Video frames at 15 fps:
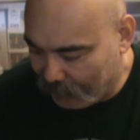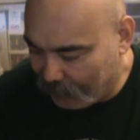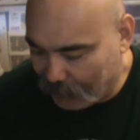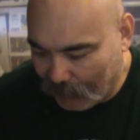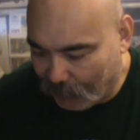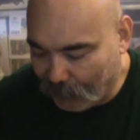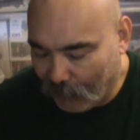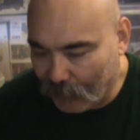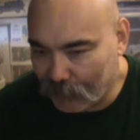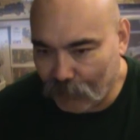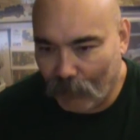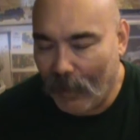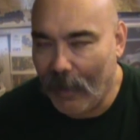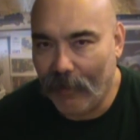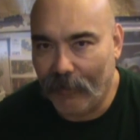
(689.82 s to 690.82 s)
the first
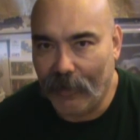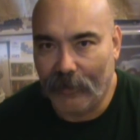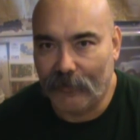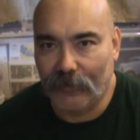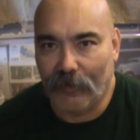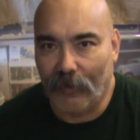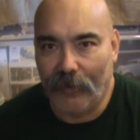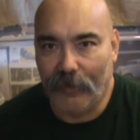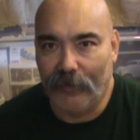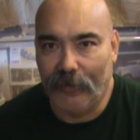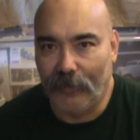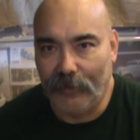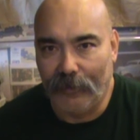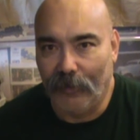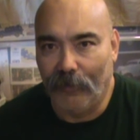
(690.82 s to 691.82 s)
round I started,
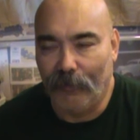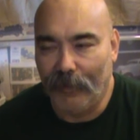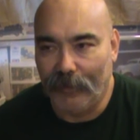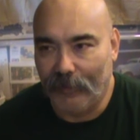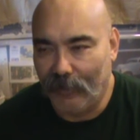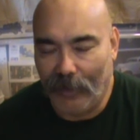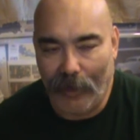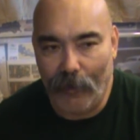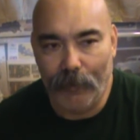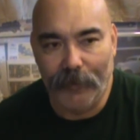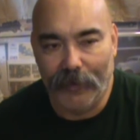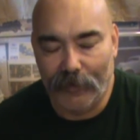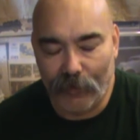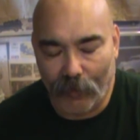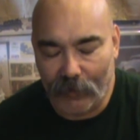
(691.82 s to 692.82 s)
you know, they
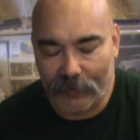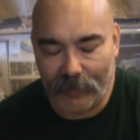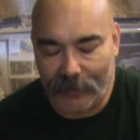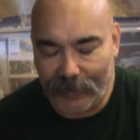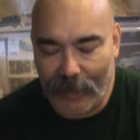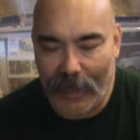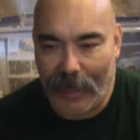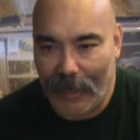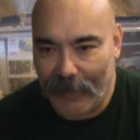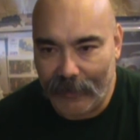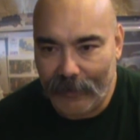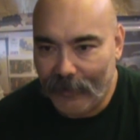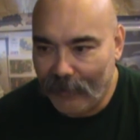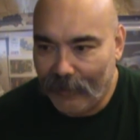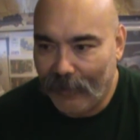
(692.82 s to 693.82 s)
opened the doors at 9,
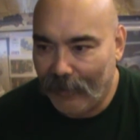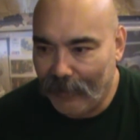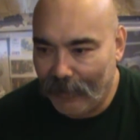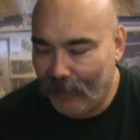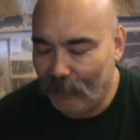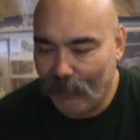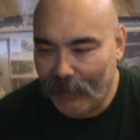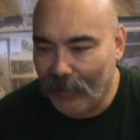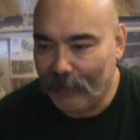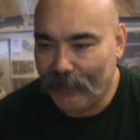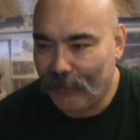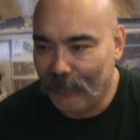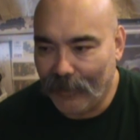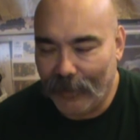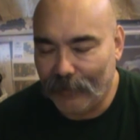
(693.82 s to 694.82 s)
and we got
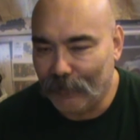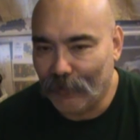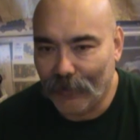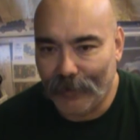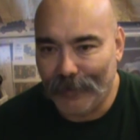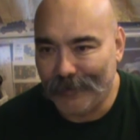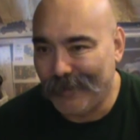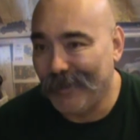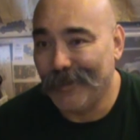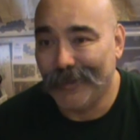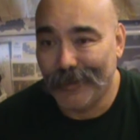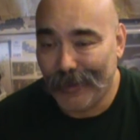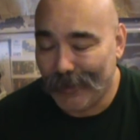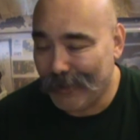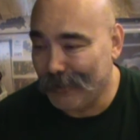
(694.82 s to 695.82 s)
there at 9:30. At 10
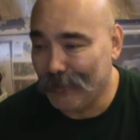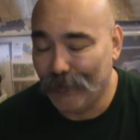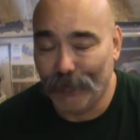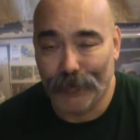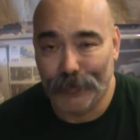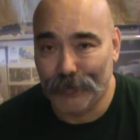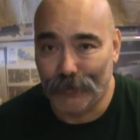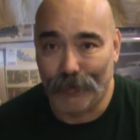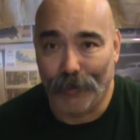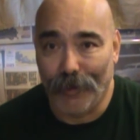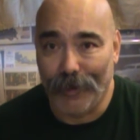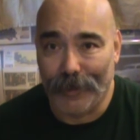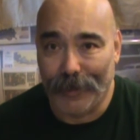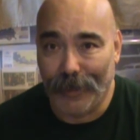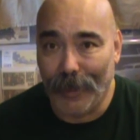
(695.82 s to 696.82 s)
o'clock at the first
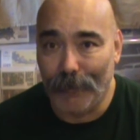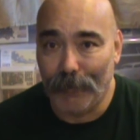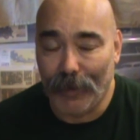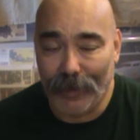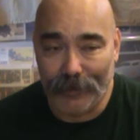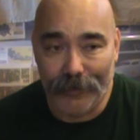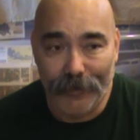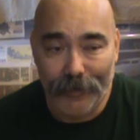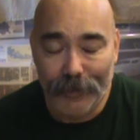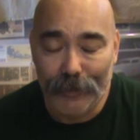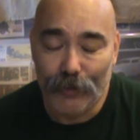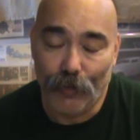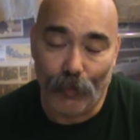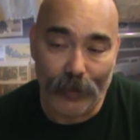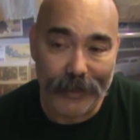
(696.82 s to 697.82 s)
drawing, and I bought
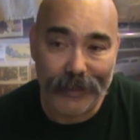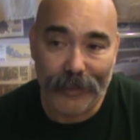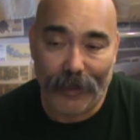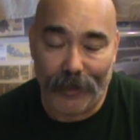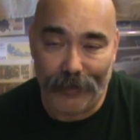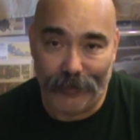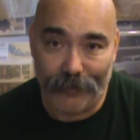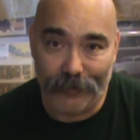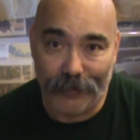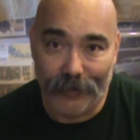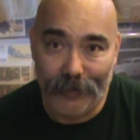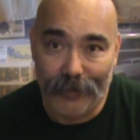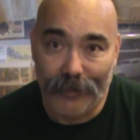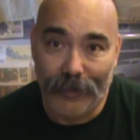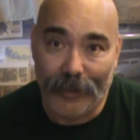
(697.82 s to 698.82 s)
$20,
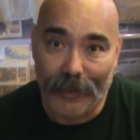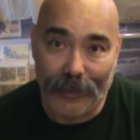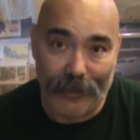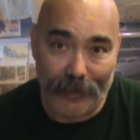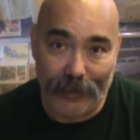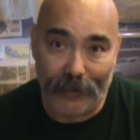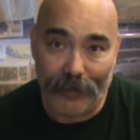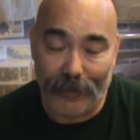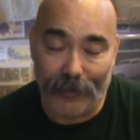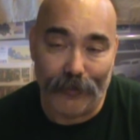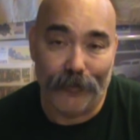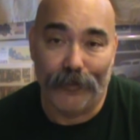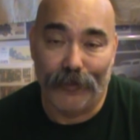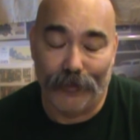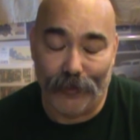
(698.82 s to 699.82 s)
and you get
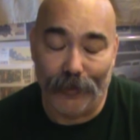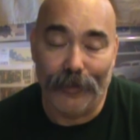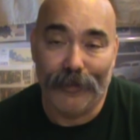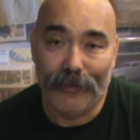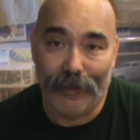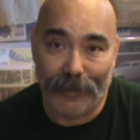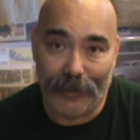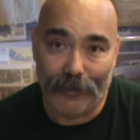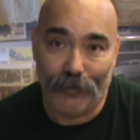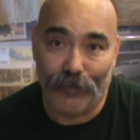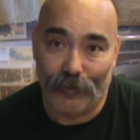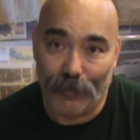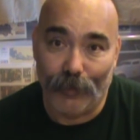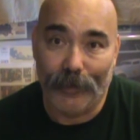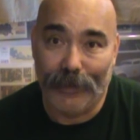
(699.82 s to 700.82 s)
30 tickets for
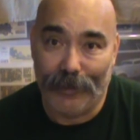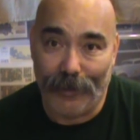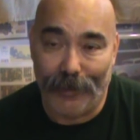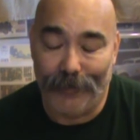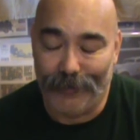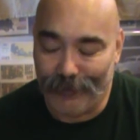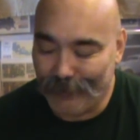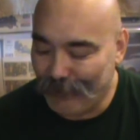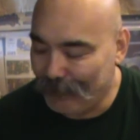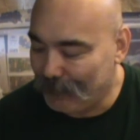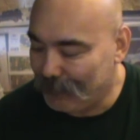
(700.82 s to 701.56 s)
$20.